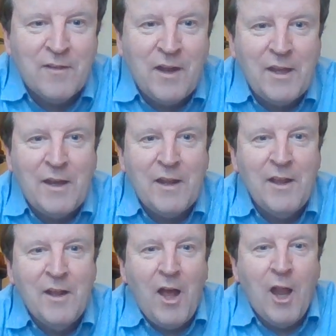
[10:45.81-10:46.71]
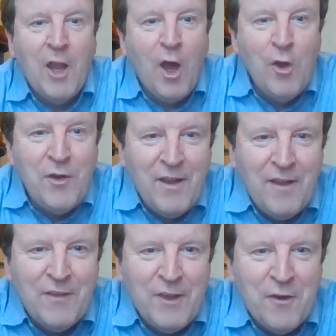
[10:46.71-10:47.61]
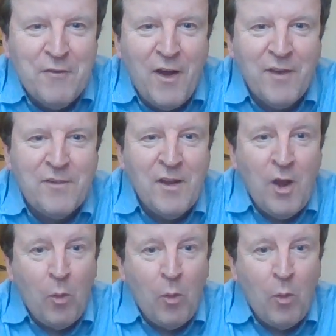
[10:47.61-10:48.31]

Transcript: is likely alone in the universe,